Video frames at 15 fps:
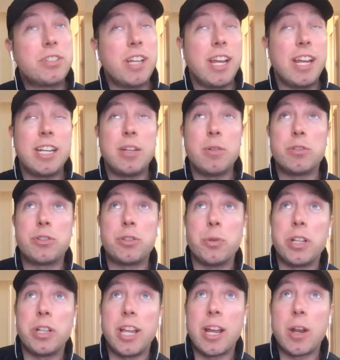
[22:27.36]
He was saying he was
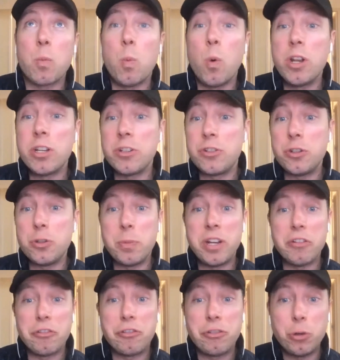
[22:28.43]
doing like 1 to 2
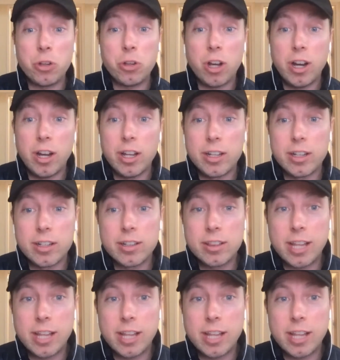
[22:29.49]
minute full on